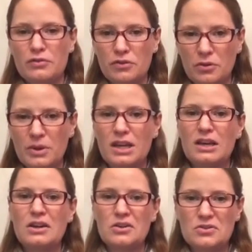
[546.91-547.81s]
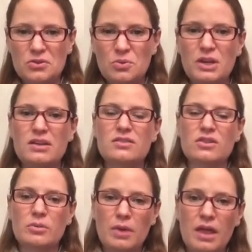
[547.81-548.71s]
for a week or 2 weeks
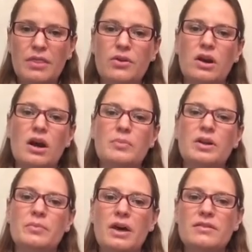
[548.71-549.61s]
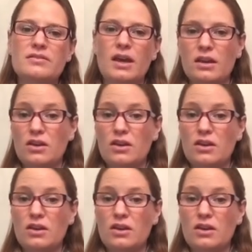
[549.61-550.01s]
or a month or a couple of months,